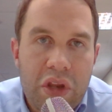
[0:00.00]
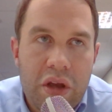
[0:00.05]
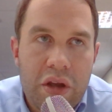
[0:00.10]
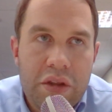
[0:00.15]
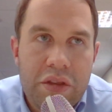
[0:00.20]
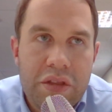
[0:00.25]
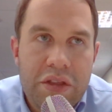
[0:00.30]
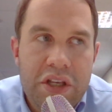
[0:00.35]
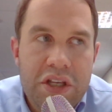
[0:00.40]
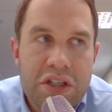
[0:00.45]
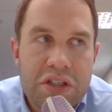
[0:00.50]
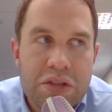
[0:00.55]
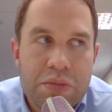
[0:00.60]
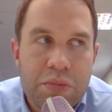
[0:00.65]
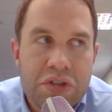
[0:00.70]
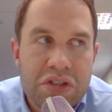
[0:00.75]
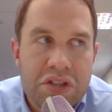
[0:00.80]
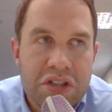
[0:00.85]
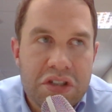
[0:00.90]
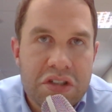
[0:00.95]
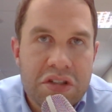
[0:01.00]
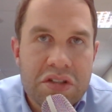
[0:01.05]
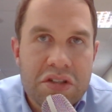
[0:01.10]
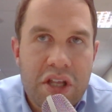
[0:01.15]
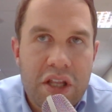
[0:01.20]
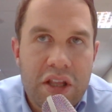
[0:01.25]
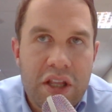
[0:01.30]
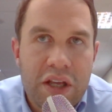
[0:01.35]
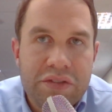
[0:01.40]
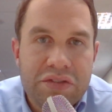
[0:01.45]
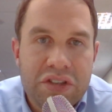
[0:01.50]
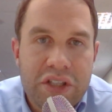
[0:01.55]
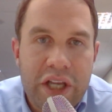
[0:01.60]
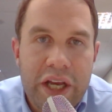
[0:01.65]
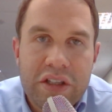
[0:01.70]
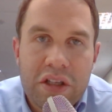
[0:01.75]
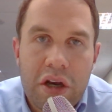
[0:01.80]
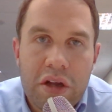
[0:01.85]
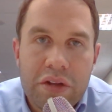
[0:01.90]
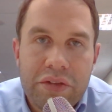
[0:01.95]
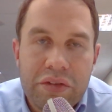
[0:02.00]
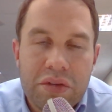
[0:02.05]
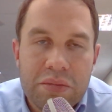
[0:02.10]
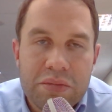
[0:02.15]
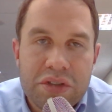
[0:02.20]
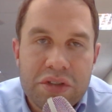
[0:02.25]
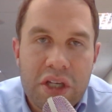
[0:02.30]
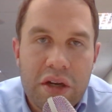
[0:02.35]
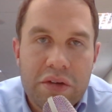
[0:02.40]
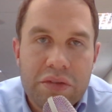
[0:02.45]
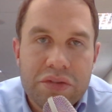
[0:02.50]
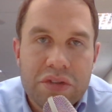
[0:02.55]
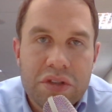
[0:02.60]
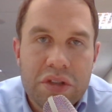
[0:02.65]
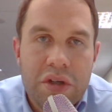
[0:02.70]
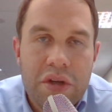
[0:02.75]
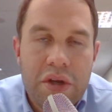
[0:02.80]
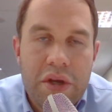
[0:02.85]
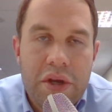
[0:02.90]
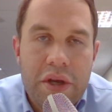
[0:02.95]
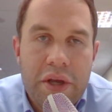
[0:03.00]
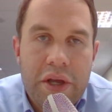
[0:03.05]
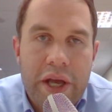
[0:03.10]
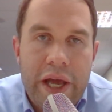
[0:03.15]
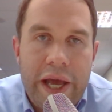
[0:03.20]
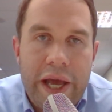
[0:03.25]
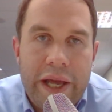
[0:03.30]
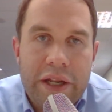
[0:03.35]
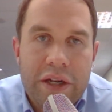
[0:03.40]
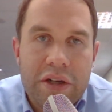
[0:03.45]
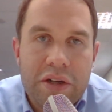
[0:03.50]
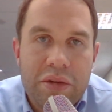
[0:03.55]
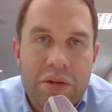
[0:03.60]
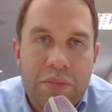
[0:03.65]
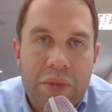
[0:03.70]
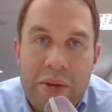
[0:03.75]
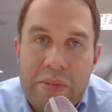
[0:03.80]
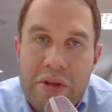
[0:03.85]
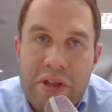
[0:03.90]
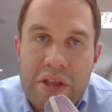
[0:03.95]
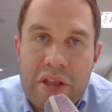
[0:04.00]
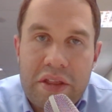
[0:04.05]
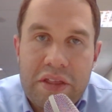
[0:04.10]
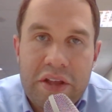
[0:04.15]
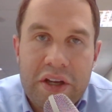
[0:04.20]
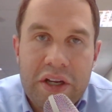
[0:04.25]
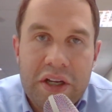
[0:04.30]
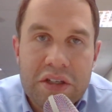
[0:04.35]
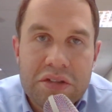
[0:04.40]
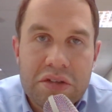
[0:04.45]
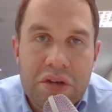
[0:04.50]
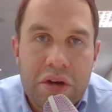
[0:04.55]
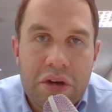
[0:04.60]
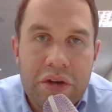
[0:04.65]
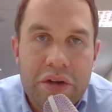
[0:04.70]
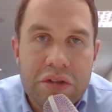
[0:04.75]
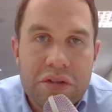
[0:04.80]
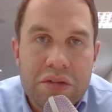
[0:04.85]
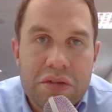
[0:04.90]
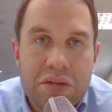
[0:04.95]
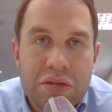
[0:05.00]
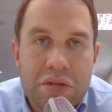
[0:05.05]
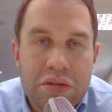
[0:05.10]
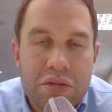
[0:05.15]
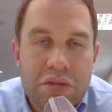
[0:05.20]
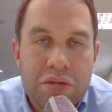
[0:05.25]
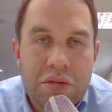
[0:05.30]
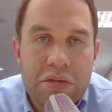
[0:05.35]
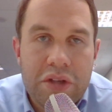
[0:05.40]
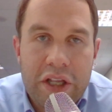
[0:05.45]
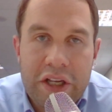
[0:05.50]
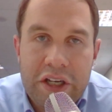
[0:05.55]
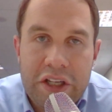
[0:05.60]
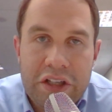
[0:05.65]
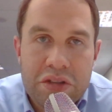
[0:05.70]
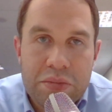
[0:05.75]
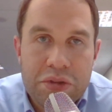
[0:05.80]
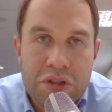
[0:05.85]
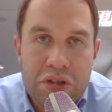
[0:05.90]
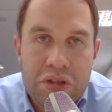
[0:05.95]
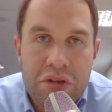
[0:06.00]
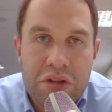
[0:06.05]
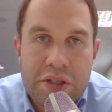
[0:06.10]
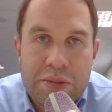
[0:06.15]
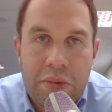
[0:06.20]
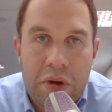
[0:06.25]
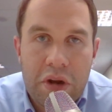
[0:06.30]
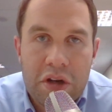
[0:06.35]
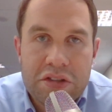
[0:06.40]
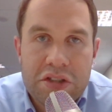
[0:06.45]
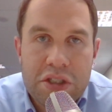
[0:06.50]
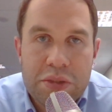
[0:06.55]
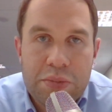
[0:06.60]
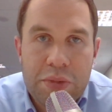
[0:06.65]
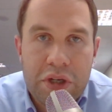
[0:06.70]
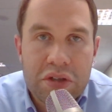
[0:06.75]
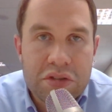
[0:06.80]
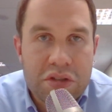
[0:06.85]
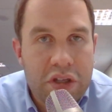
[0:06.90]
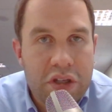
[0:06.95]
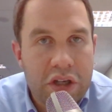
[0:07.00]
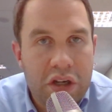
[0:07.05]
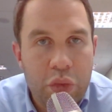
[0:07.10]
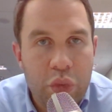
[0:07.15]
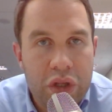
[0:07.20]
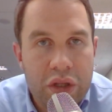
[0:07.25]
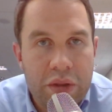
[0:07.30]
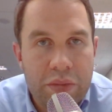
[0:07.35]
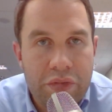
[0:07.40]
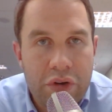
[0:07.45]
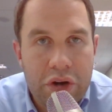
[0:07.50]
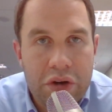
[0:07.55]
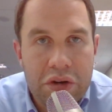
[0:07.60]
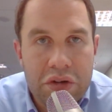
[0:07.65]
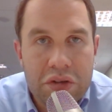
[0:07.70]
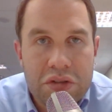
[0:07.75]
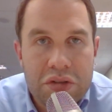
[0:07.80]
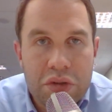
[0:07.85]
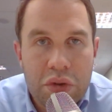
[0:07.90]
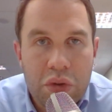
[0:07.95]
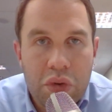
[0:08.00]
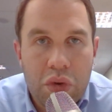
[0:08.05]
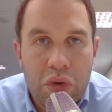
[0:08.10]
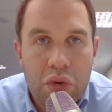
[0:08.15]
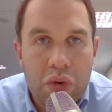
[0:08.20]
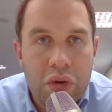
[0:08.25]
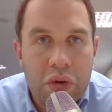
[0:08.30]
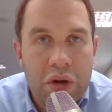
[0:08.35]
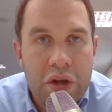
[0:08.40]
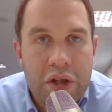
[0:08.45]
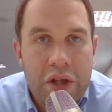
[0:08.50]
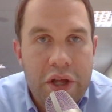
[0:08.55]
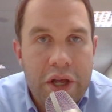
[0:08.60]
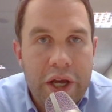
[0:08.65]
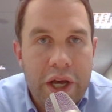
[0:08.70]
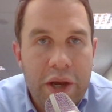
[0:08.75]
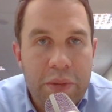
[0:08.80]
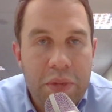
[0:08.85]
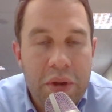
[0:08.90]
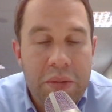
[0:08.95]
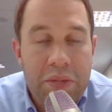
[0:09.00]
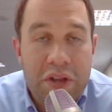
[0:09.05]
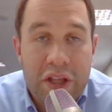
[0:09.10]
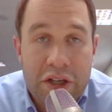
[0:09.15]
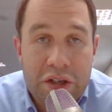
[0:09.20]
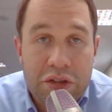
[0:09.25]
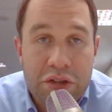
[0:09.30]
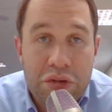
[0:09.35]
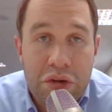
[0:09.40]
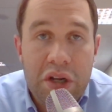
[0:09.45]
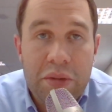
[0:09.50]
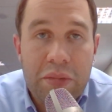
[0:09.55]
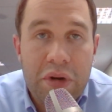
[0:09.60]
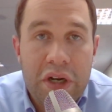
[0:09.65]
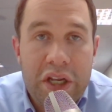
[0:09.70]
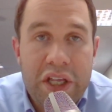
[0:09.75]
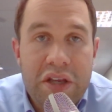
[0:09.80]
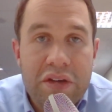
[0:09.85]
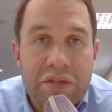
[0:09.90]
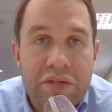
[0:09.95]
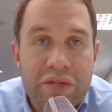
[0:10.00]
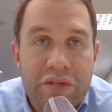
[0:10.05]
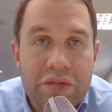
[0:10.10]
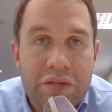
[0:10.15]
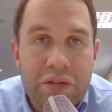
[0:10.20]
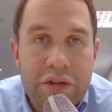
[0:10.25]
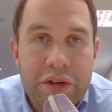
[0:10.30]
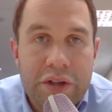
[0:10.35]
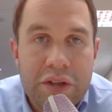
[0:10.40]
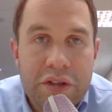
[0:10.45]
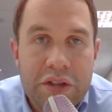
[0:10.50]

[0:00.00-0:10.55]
these positions that they've staked out for themselves. and maybe they think they need to pursue these policies because they're going to win them votes, or maybe they truly believe in